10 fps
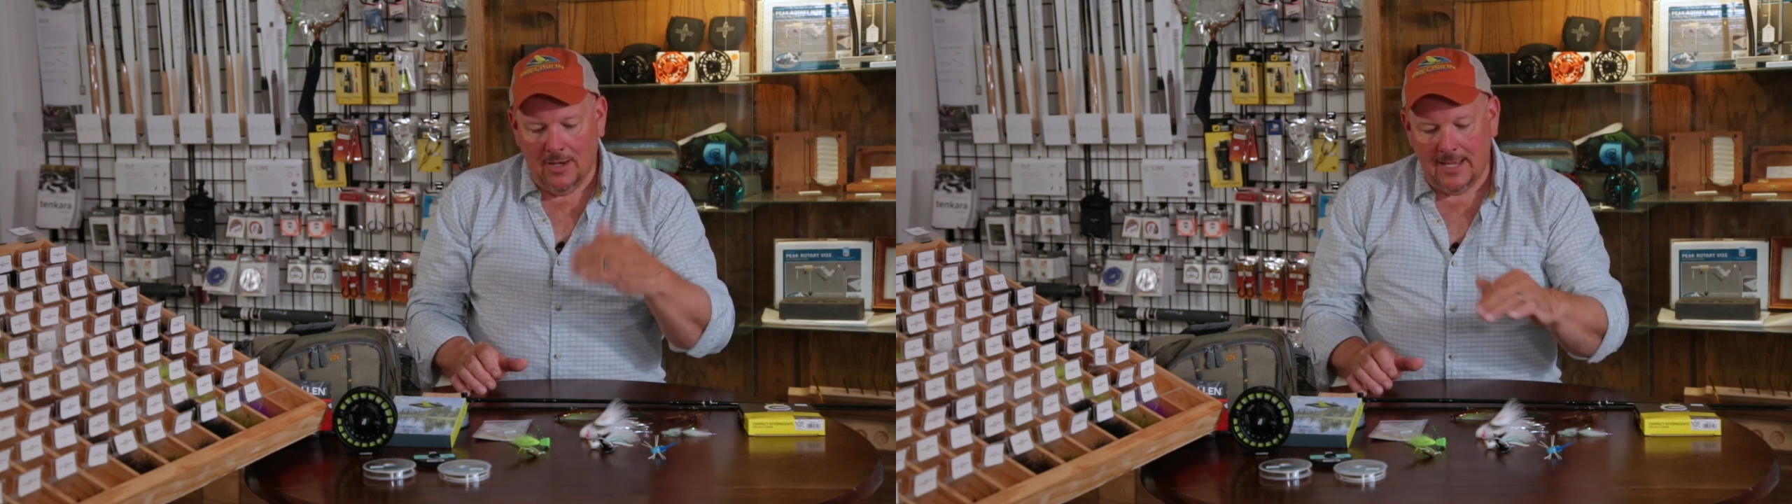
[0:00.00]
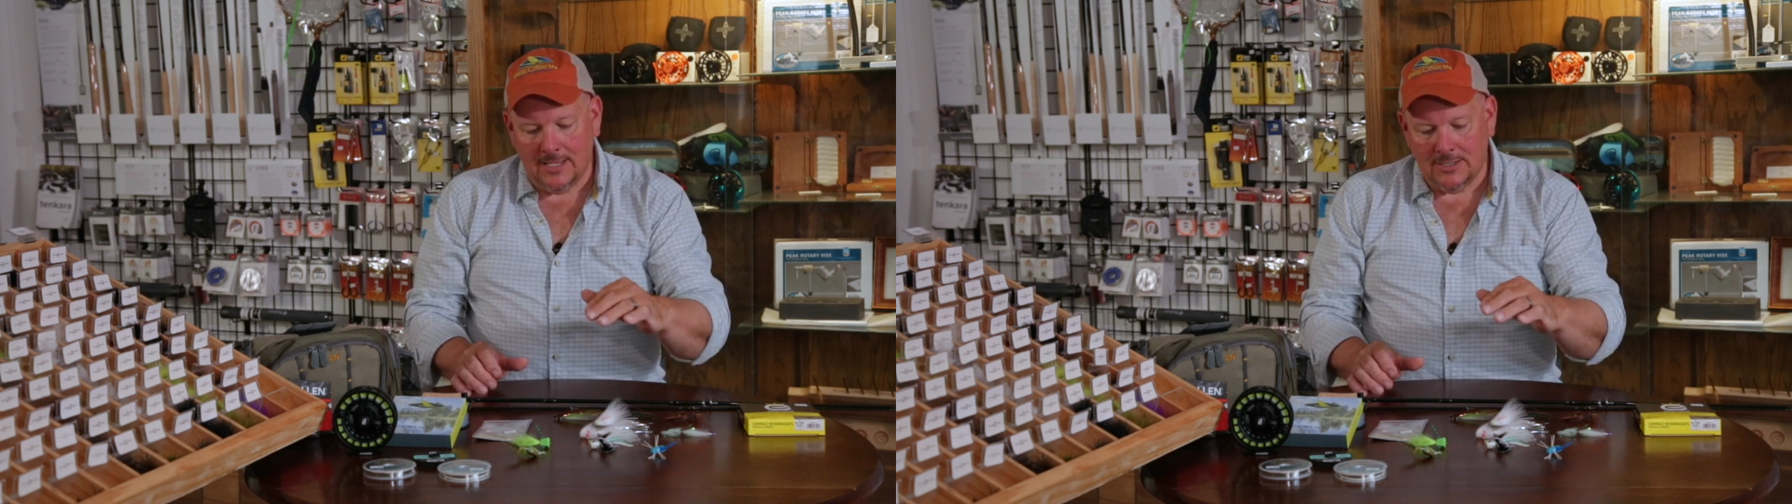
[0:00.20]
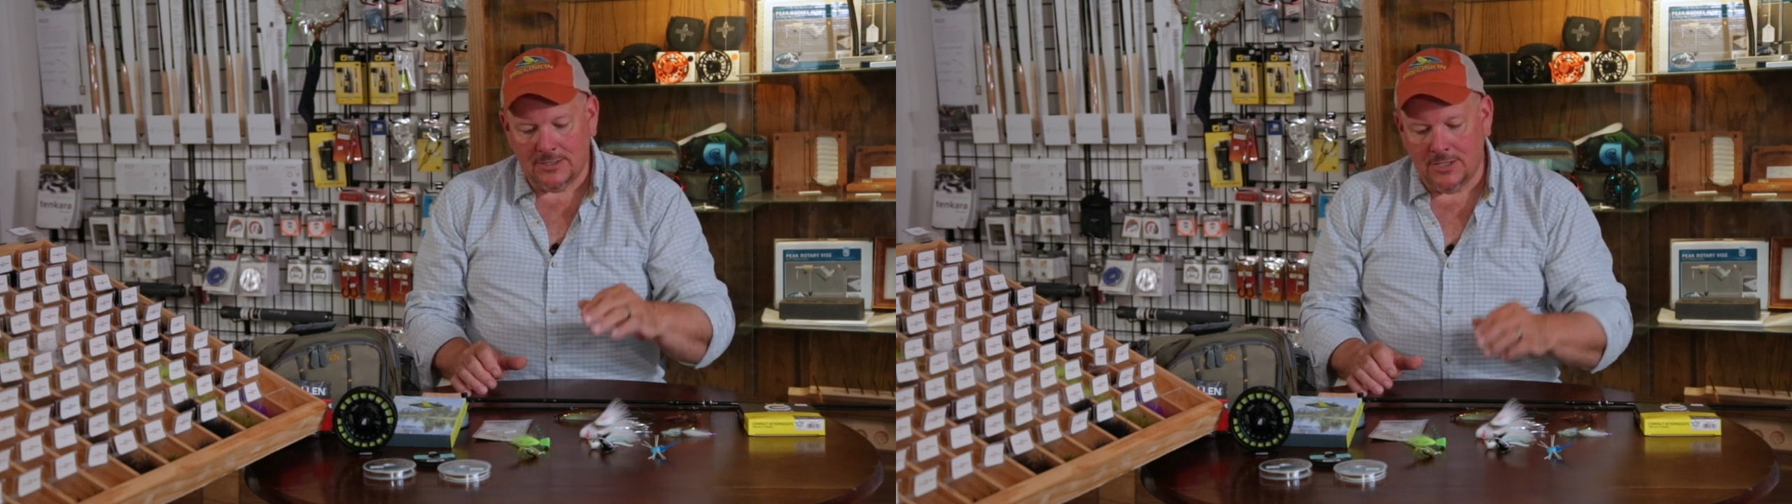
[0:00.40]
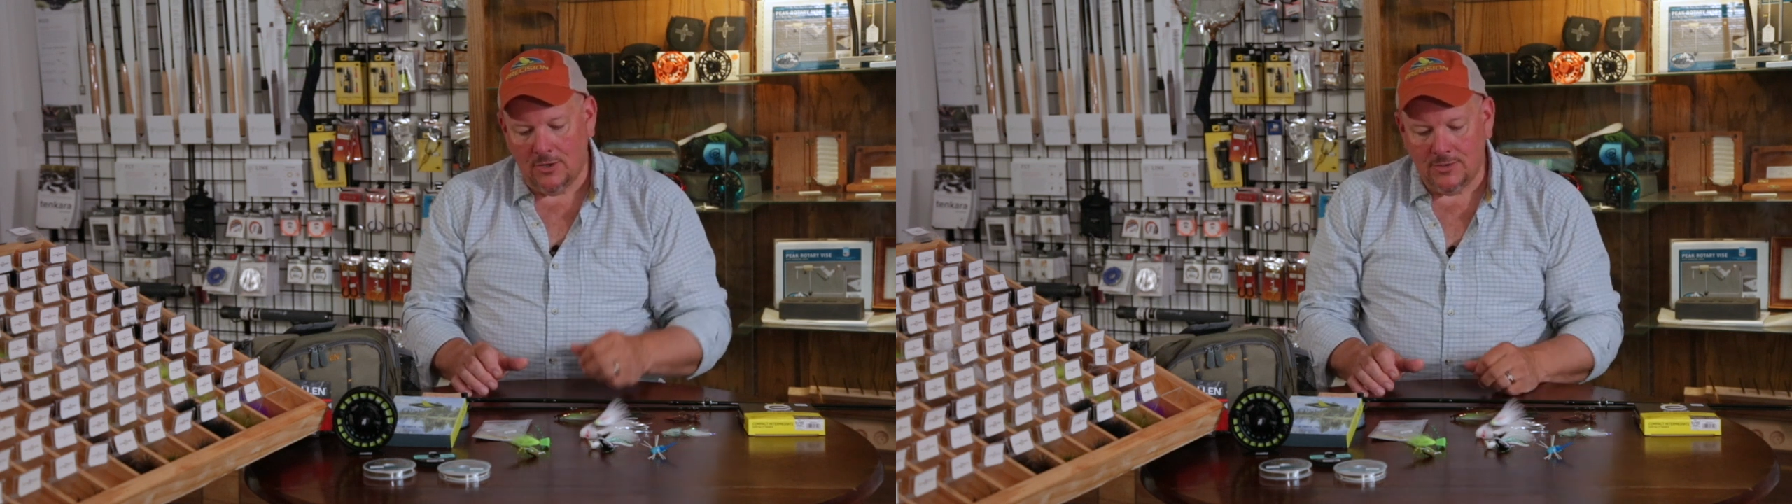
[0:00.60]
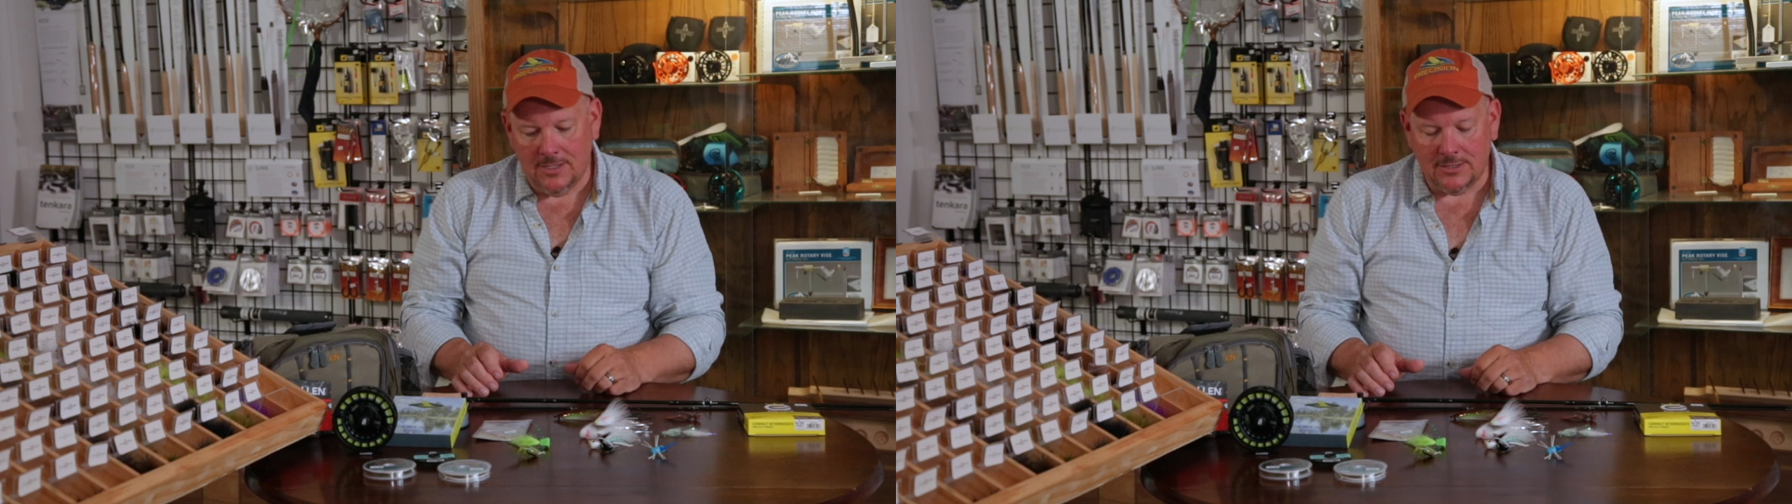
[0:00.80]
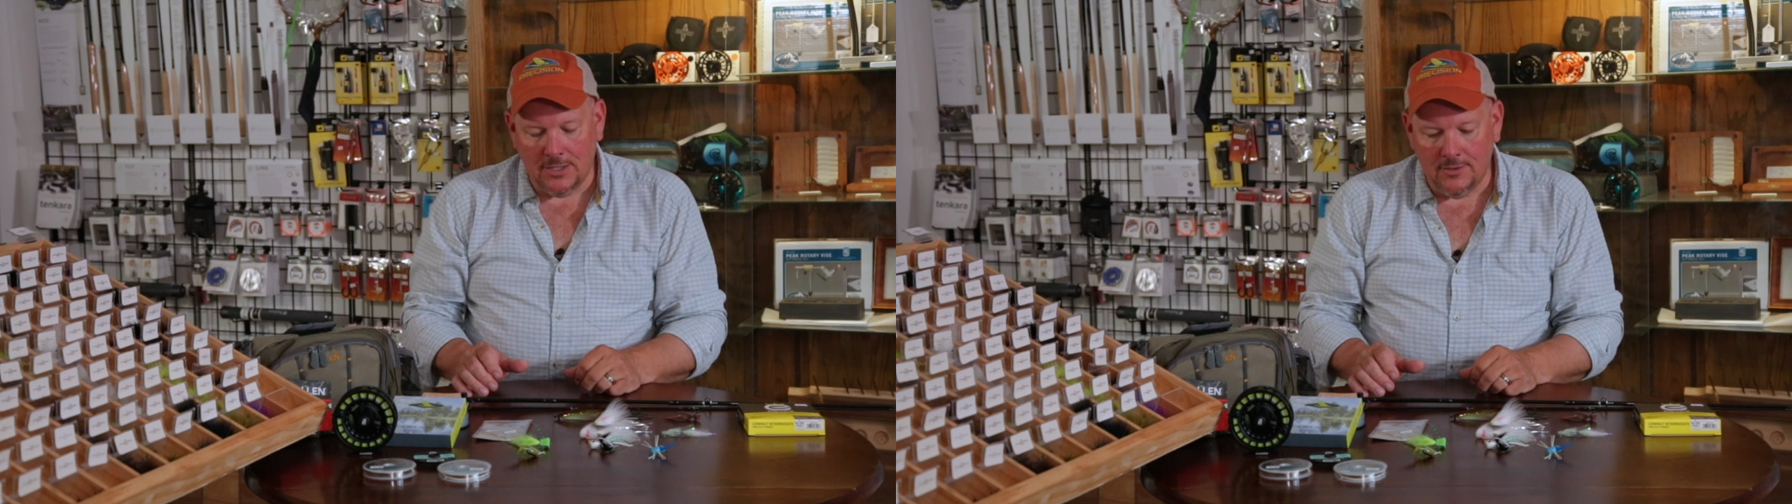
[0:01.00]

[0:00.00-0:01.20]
like I just showed you